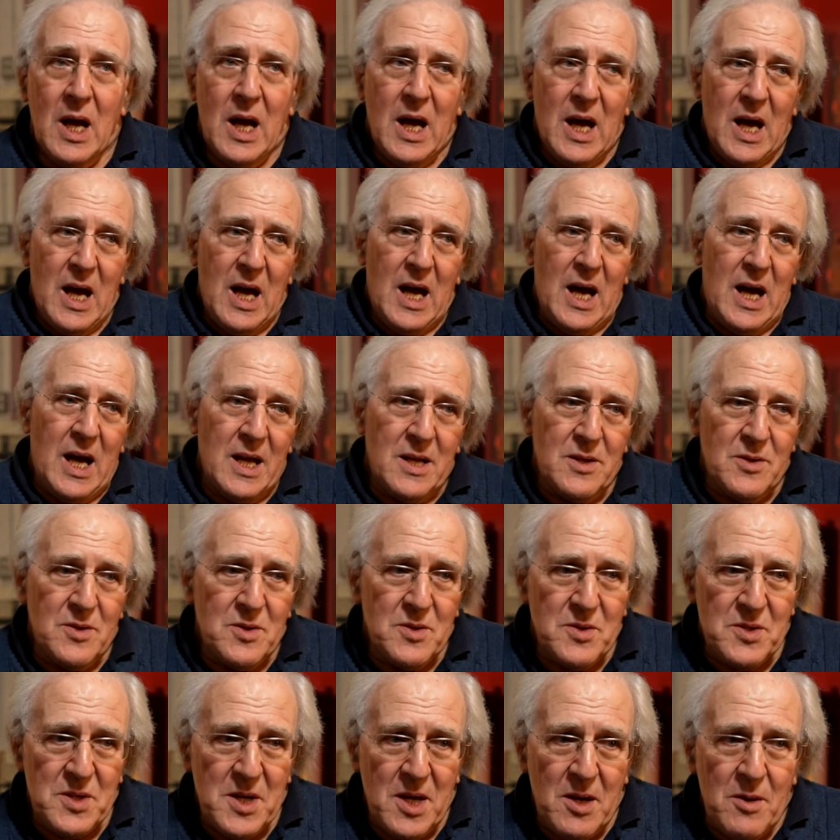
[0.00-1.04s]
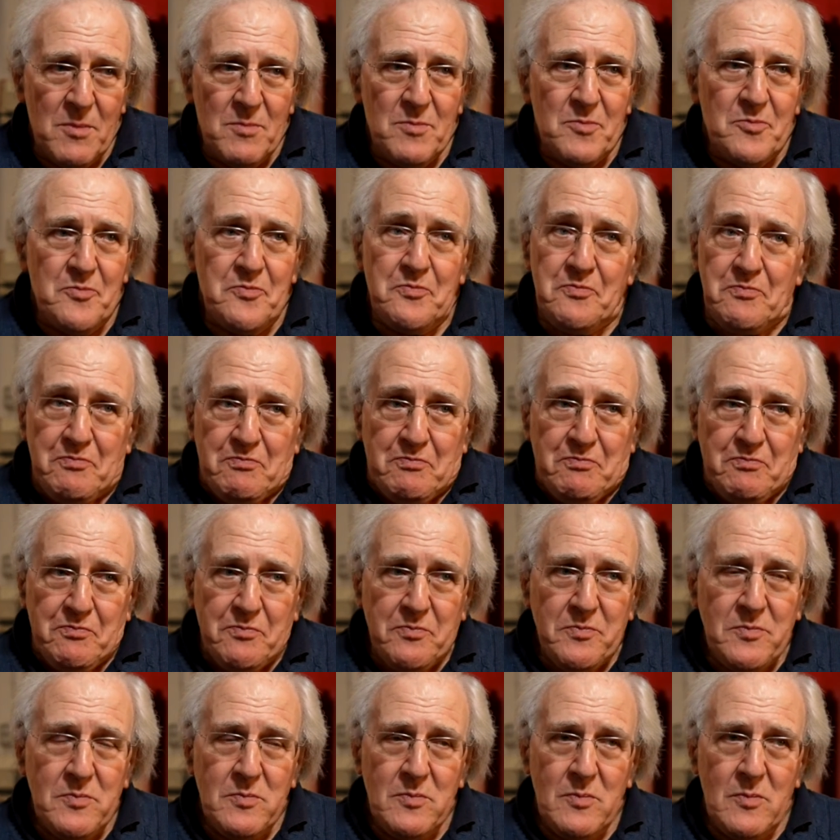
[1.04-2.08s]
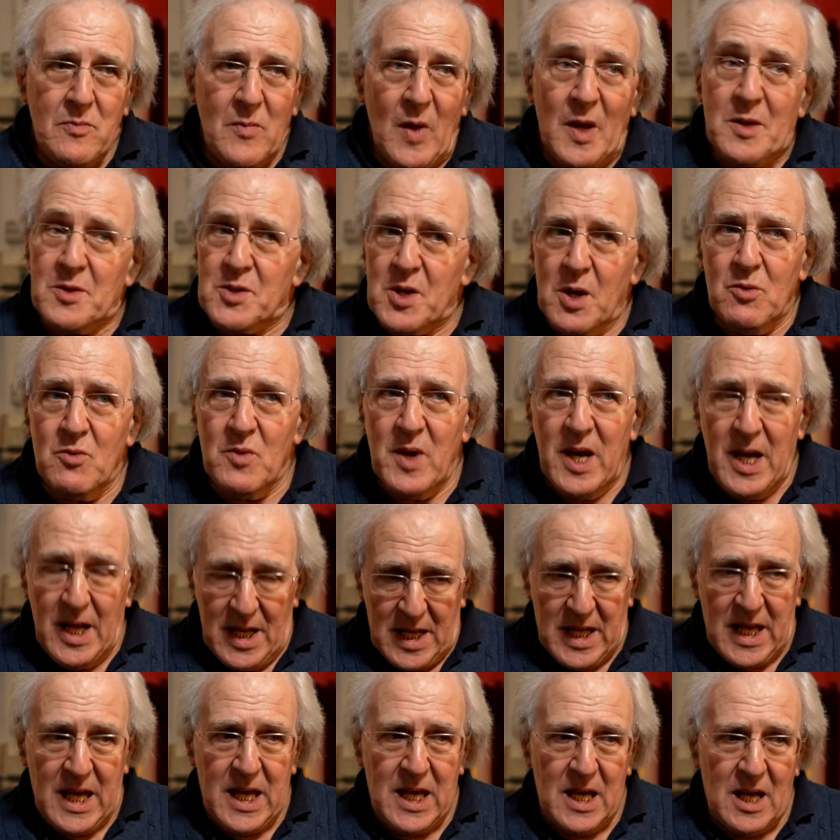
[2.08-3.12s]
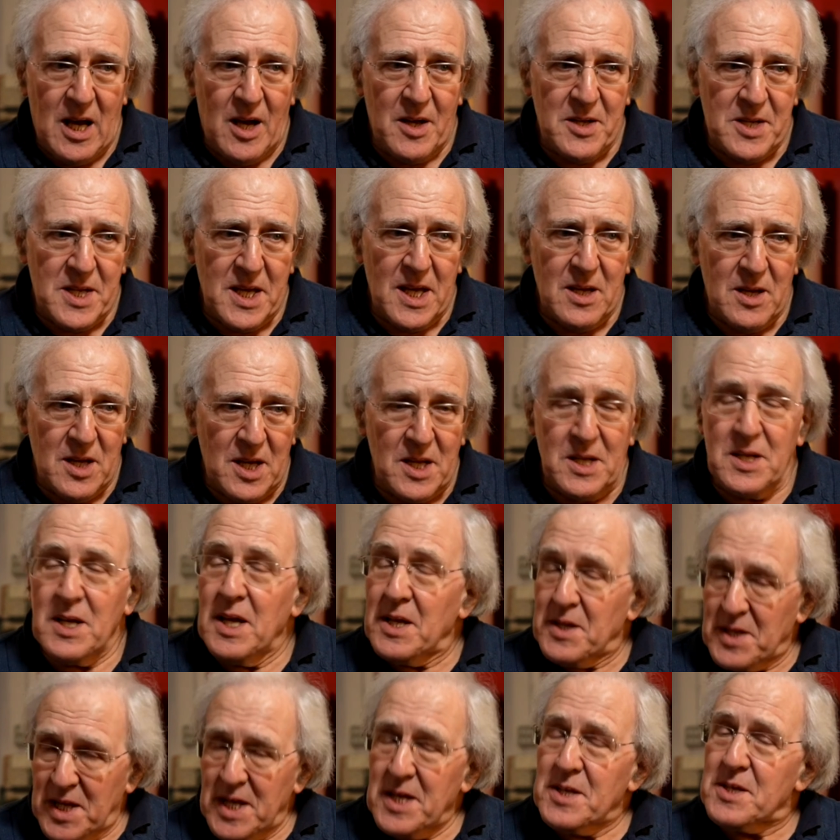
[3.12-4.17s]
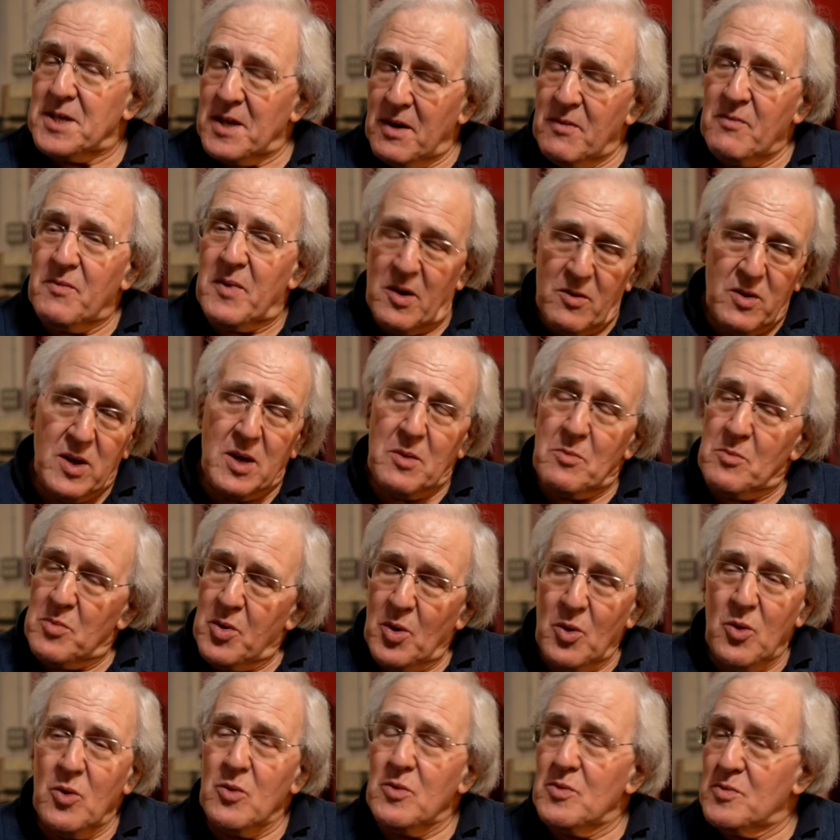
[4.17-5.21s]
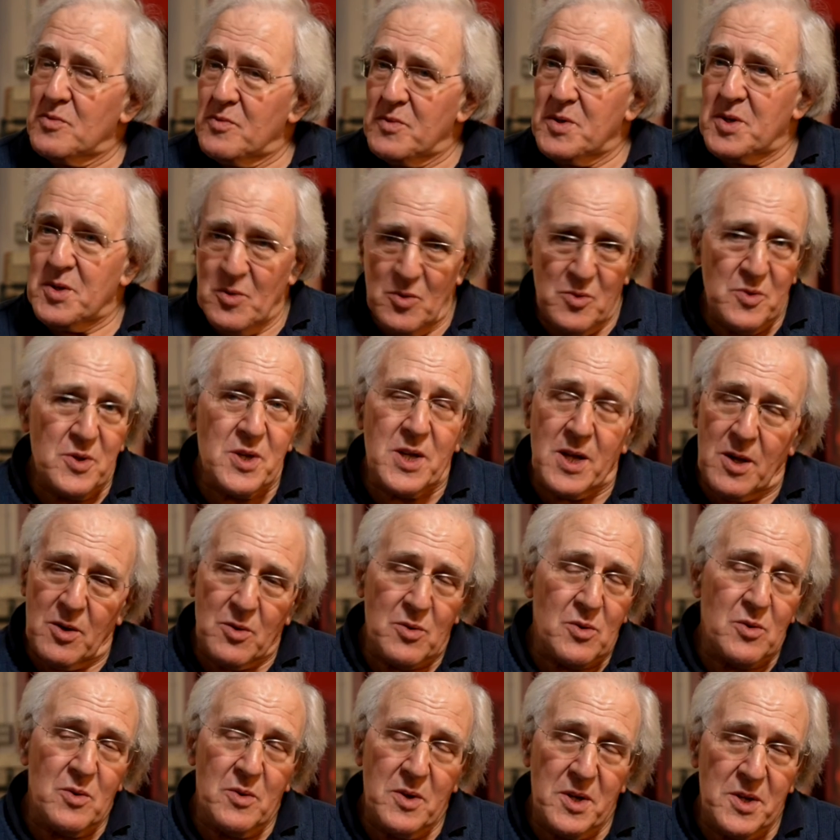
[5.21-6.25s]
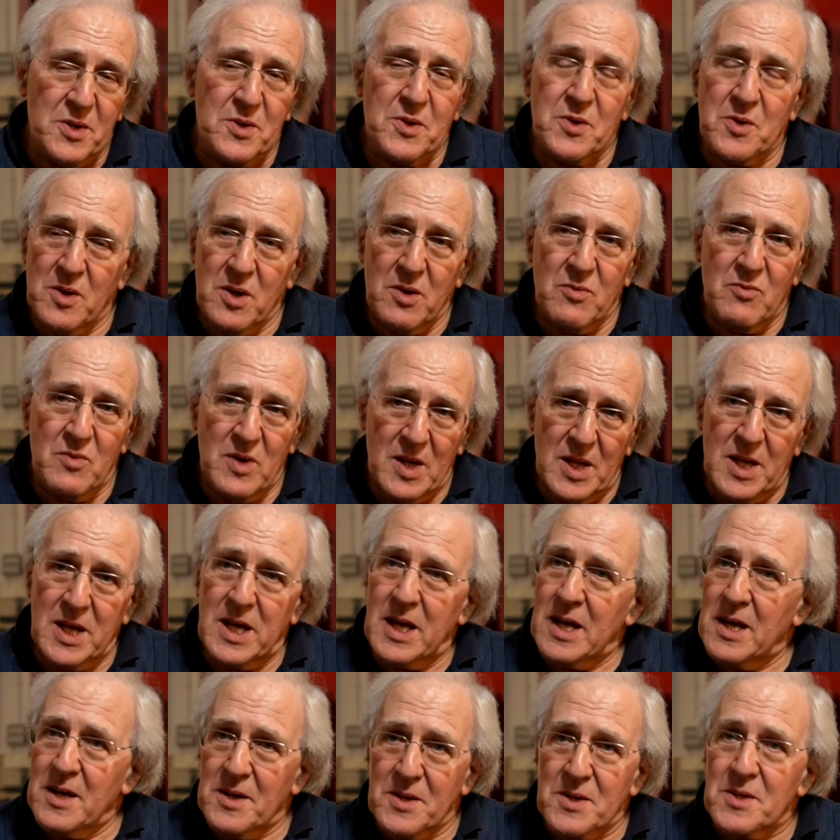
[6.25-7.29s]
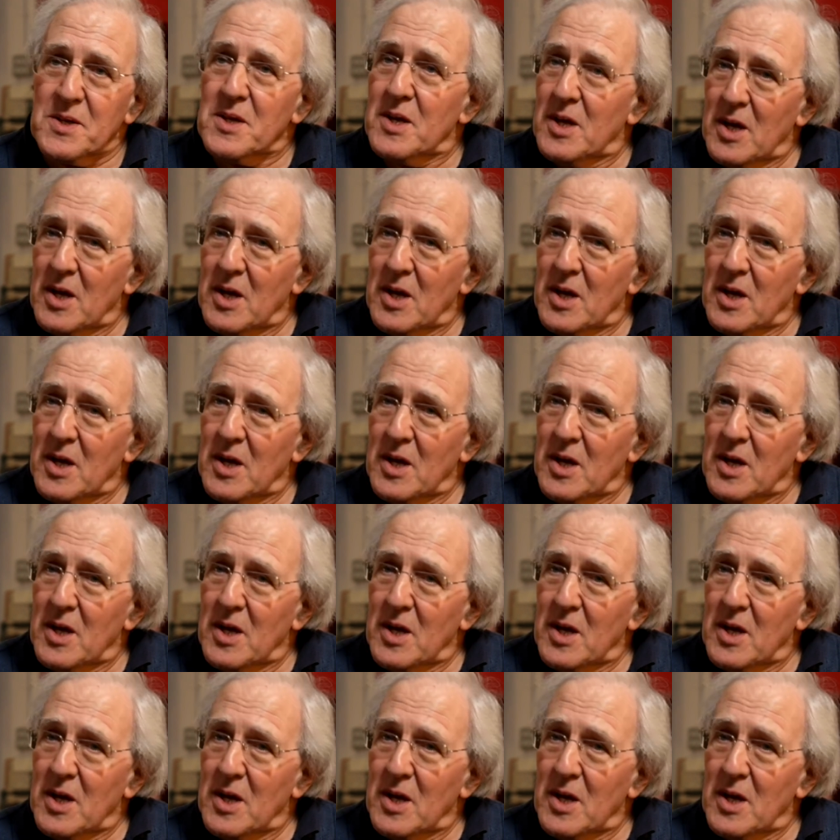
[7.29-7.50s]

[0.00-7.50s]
And so really, I think it is a very important resource, local history, it really is.